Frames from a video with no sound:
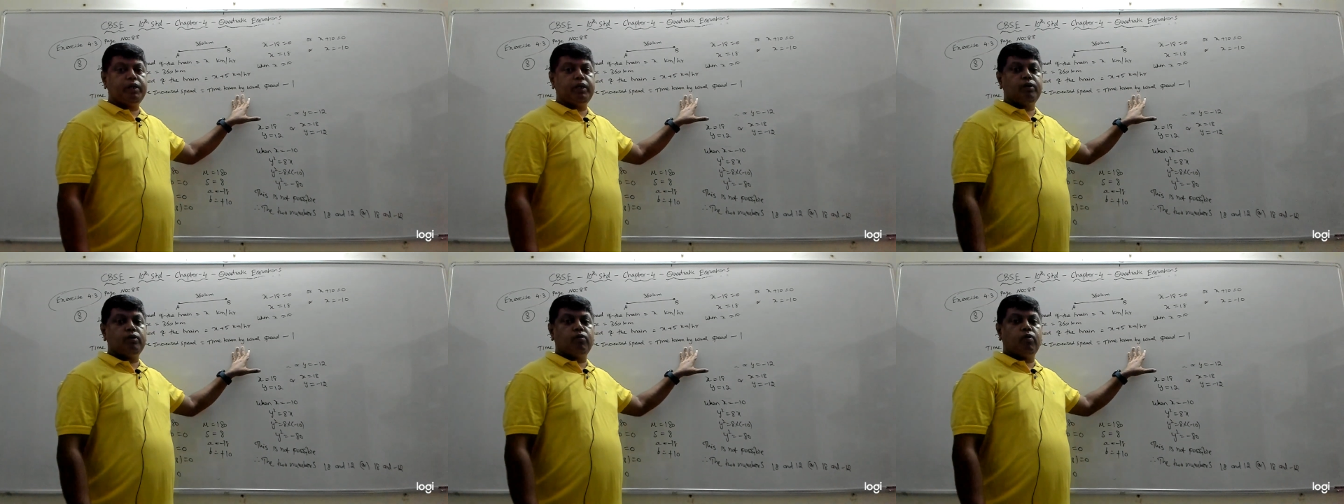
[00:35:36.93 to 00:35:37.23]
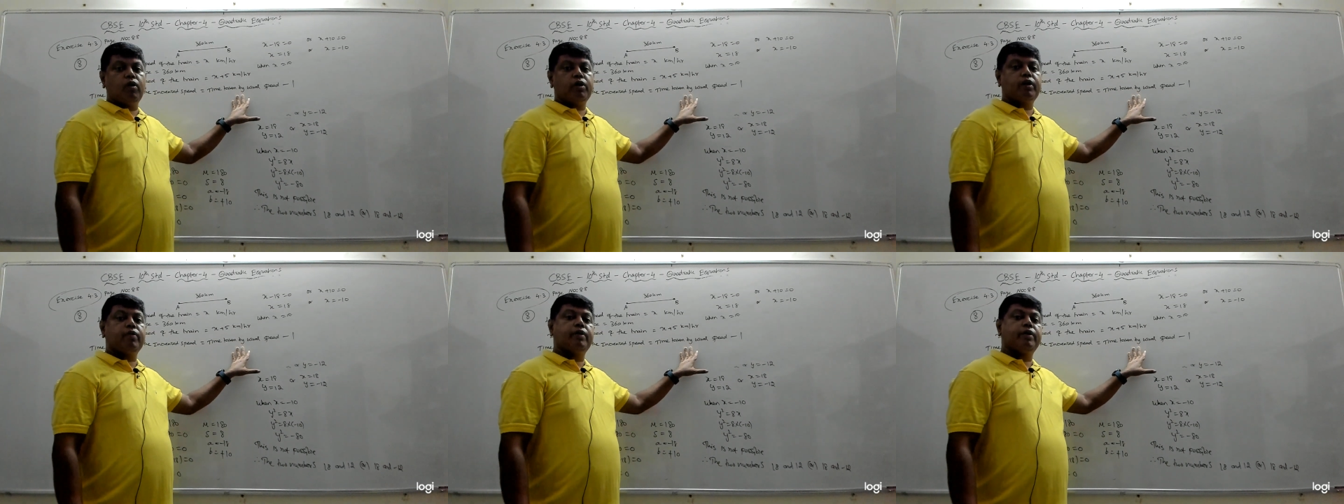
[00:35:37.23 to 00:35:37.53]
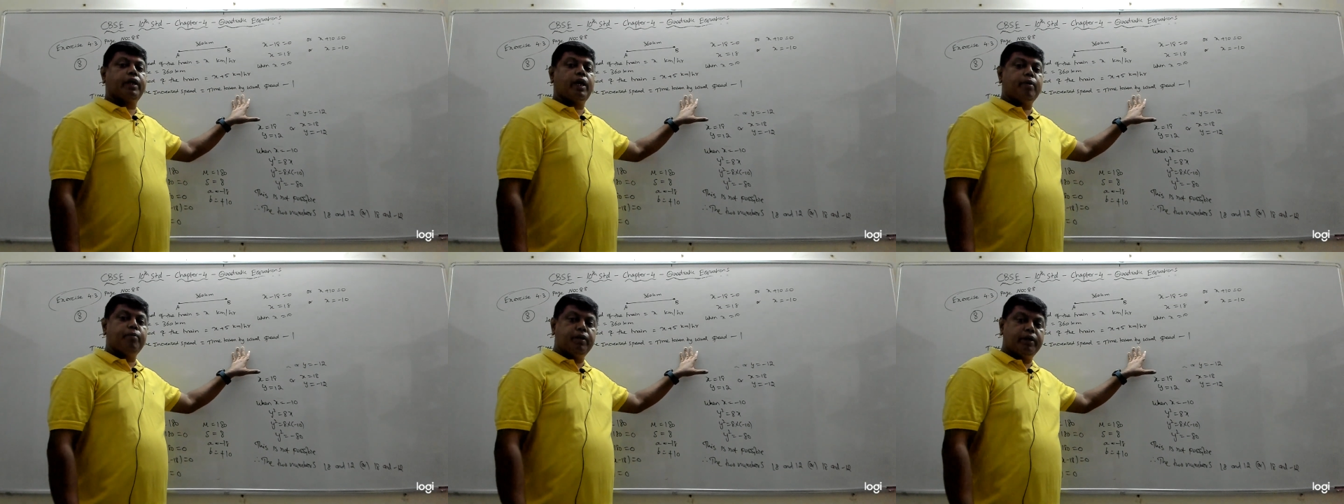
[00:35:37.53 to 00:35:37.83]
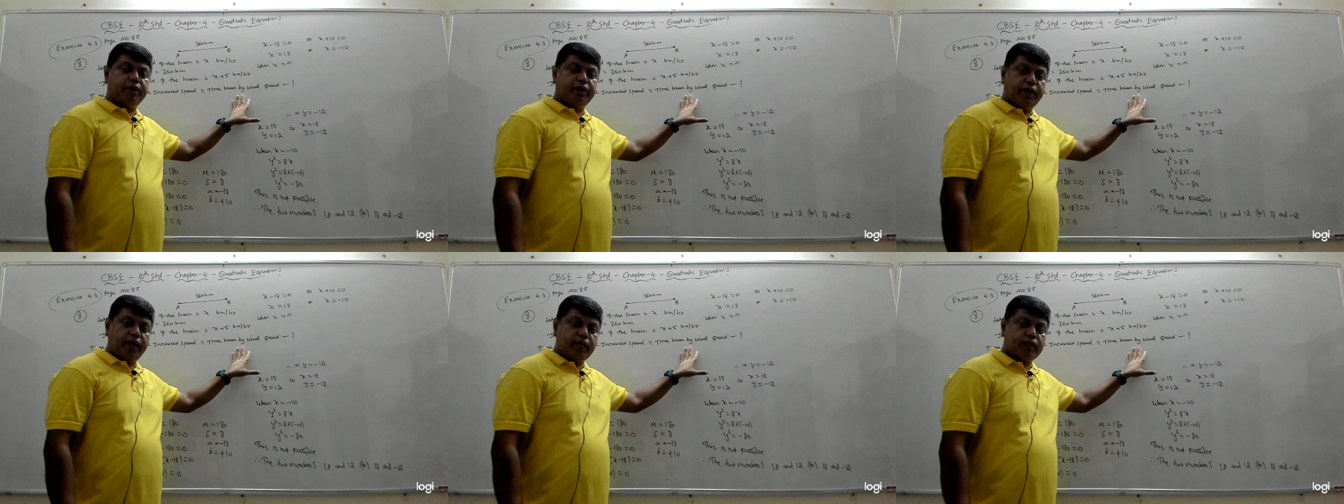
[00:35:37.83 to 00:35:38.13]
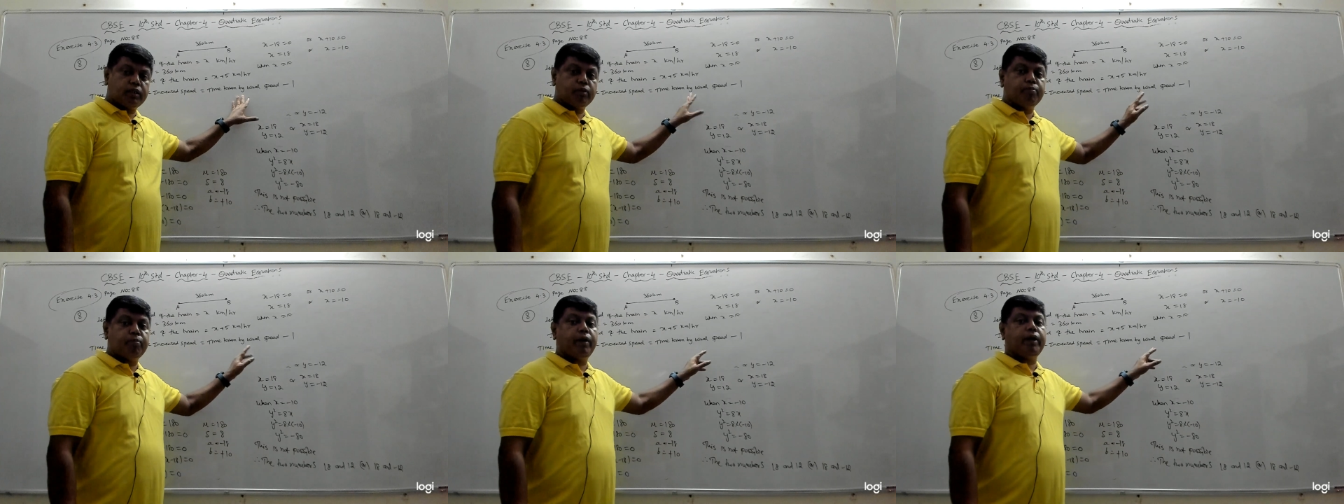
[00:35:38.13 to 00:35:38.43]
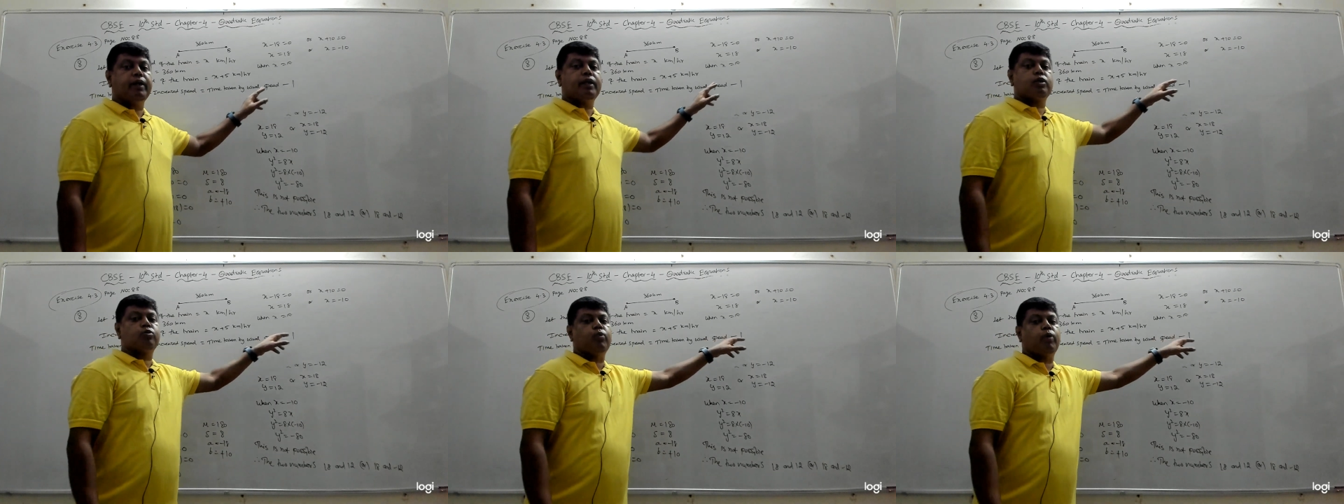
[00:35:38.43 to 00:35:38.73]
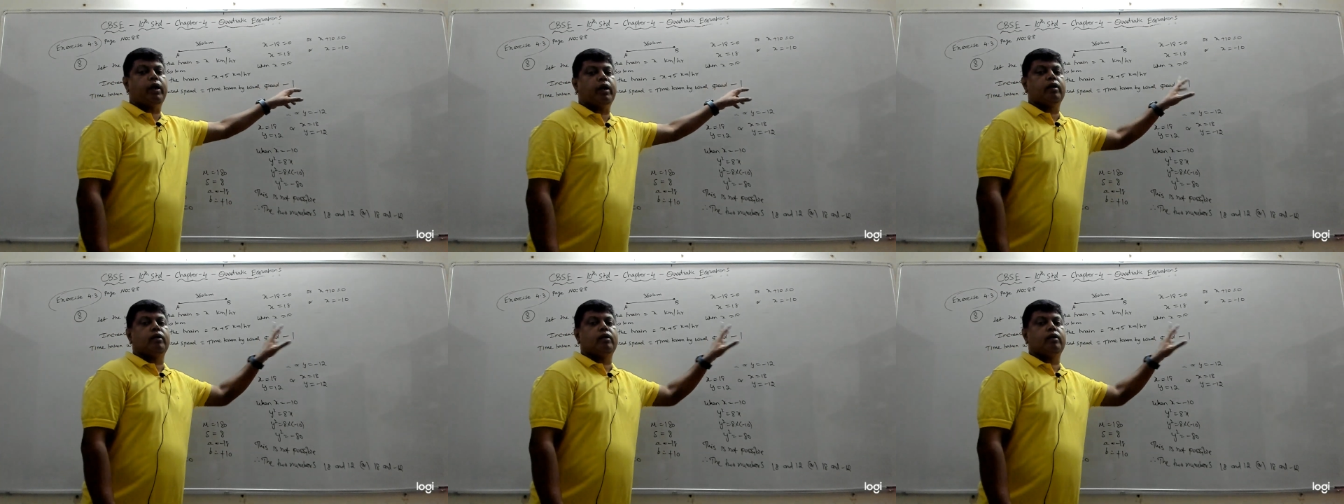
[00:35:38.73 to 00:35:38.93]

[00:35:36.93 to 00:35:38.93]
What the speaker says: whatever time it takes, minus 1.